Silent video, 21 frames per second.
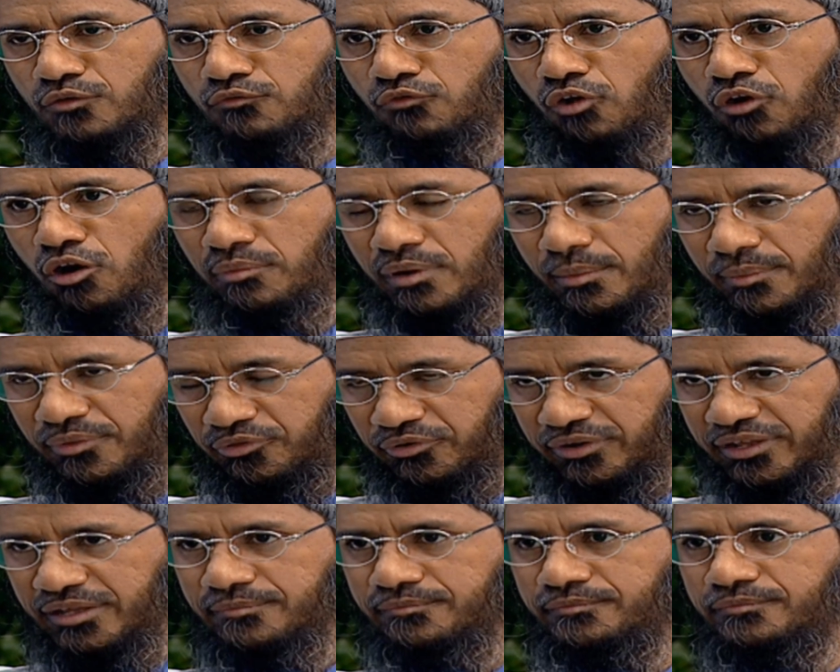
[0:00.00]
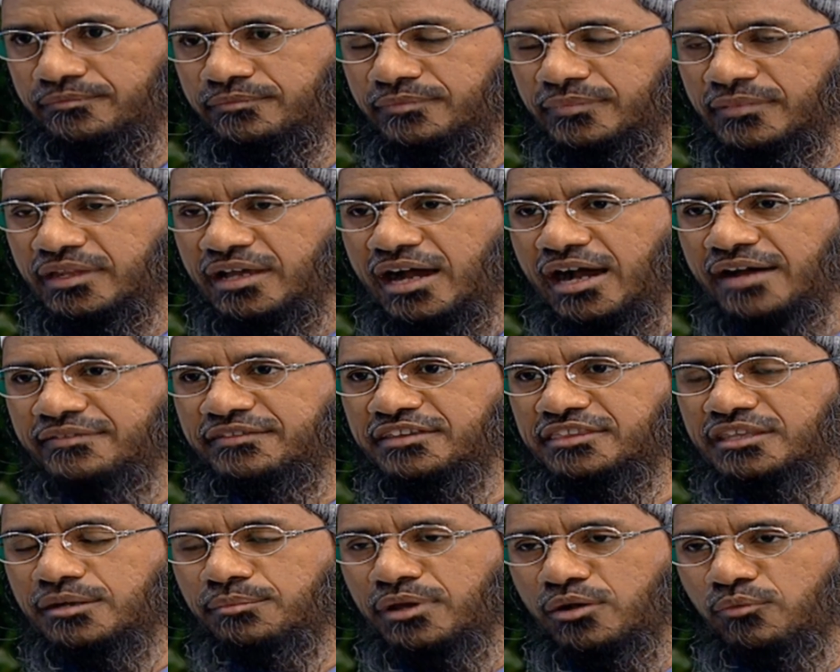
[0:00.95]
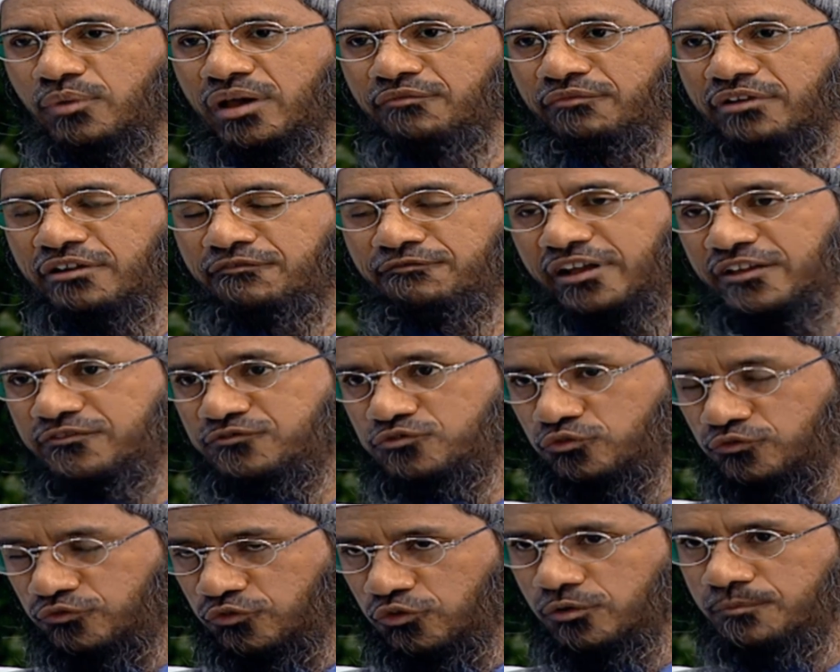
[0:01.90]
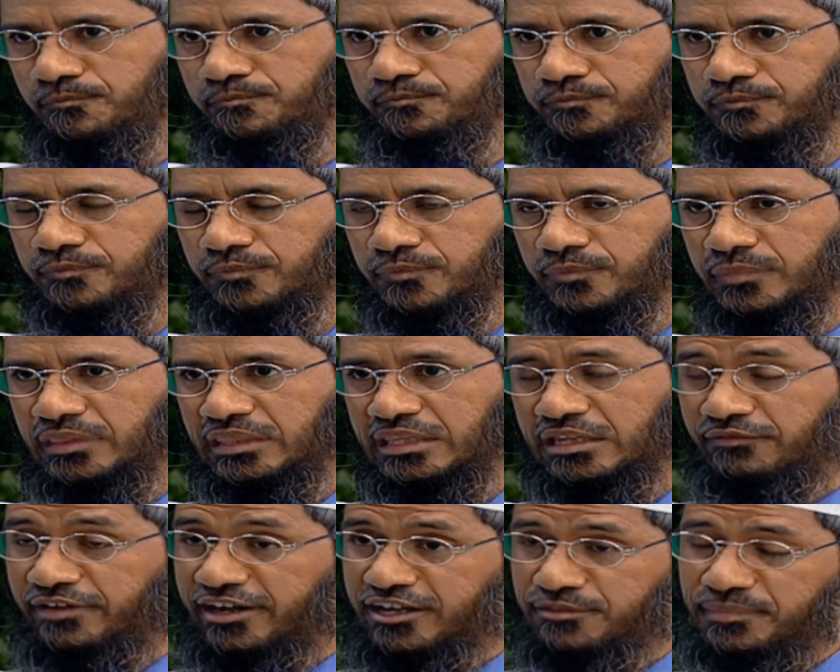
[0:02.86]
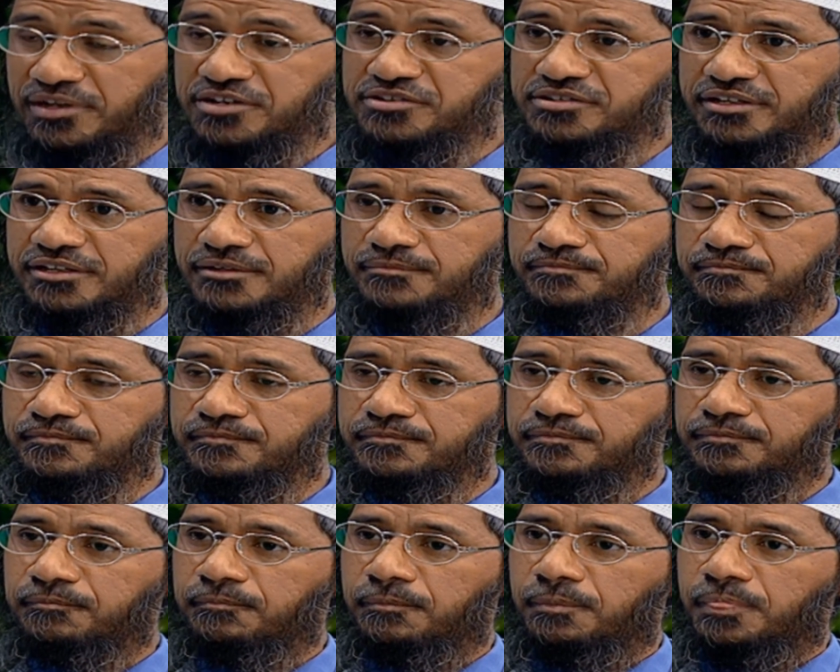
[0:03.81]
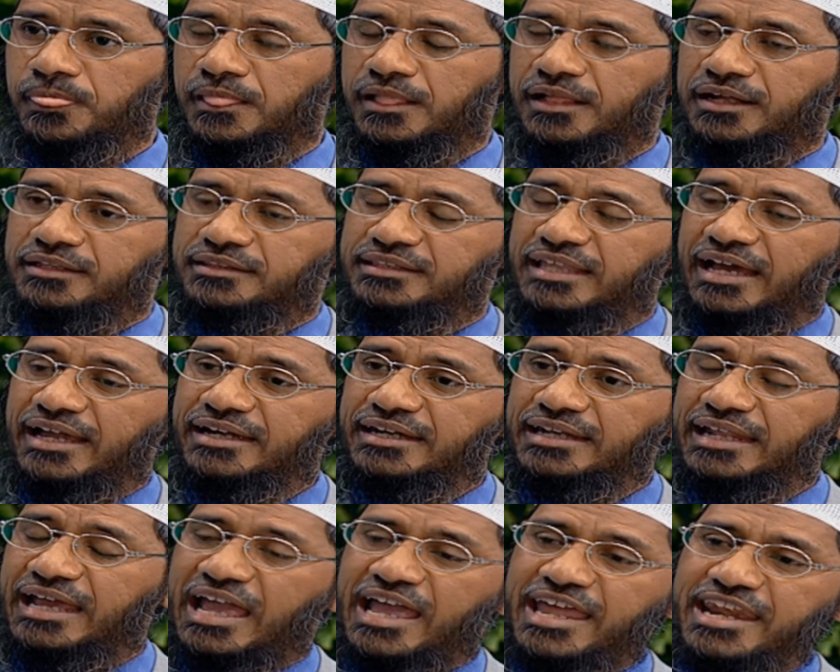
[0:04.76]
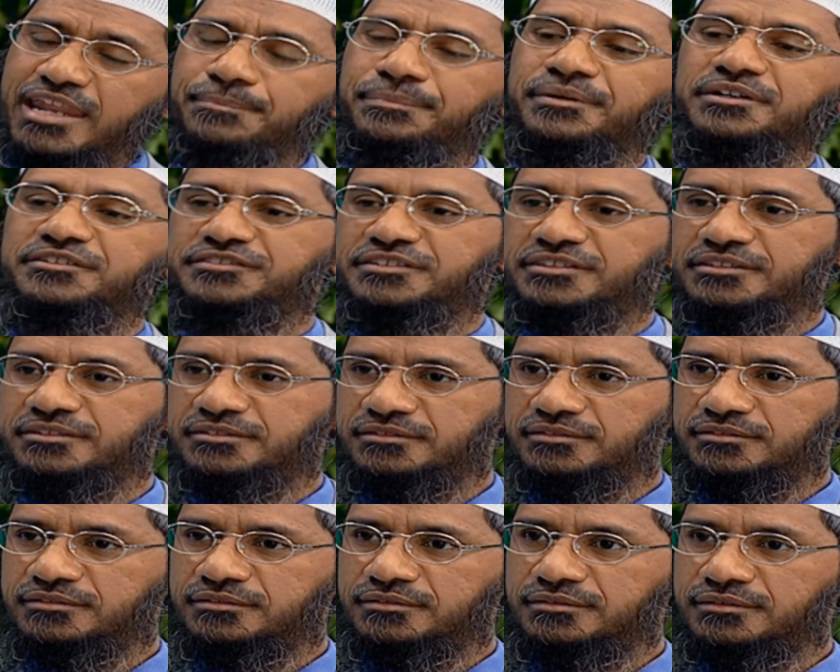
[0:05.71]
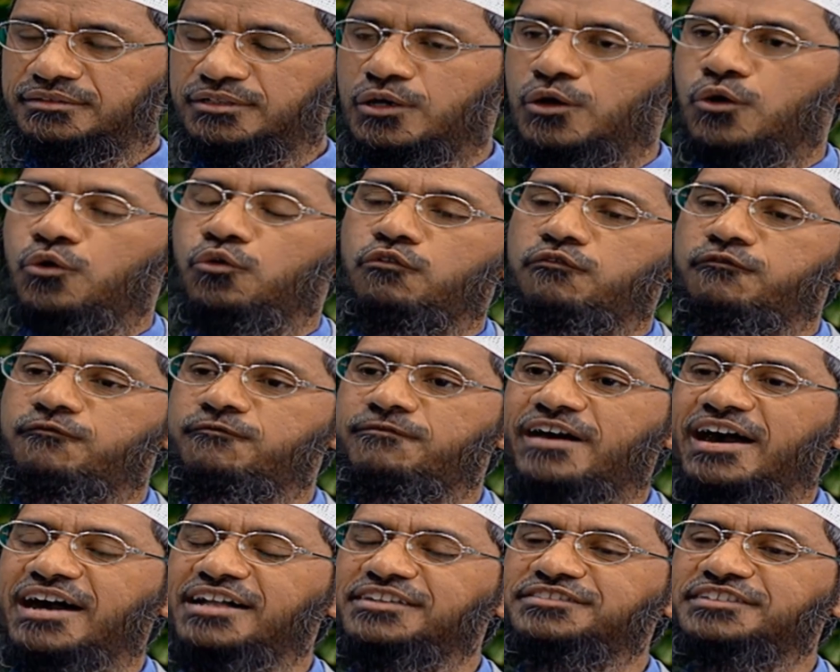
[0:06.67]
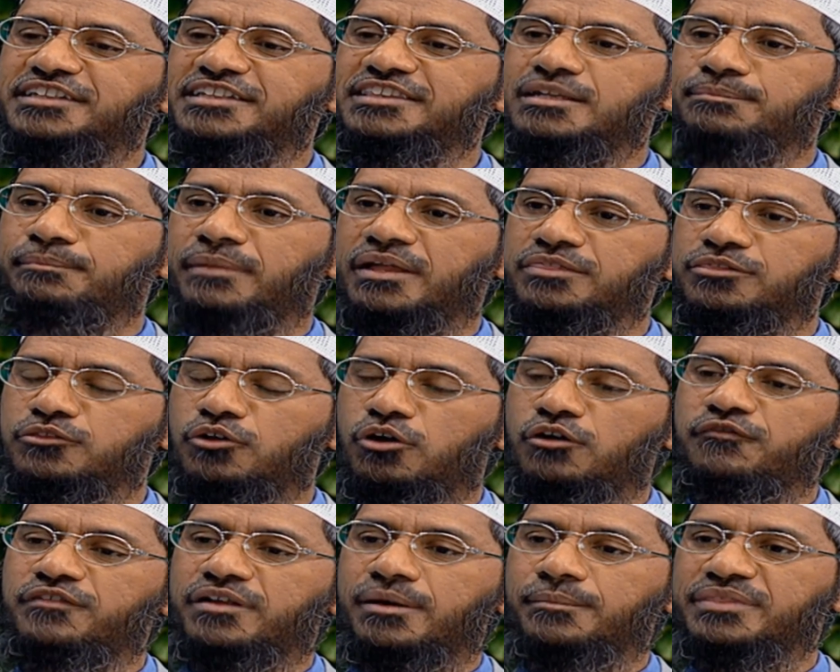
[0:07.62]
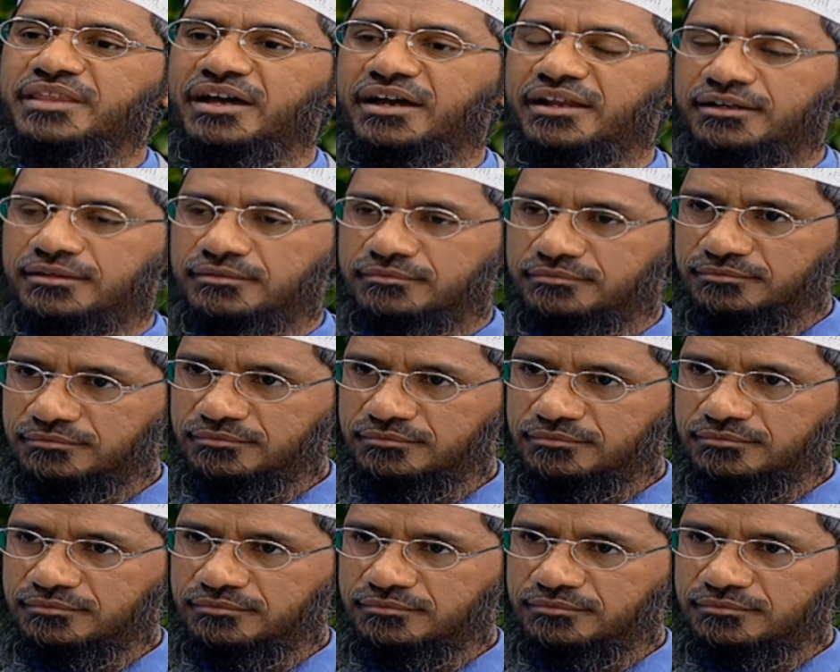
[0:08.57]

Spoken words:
volume number 3, Hadith number 11524, where it's mentioned that any person who fasts in the month of Ramadan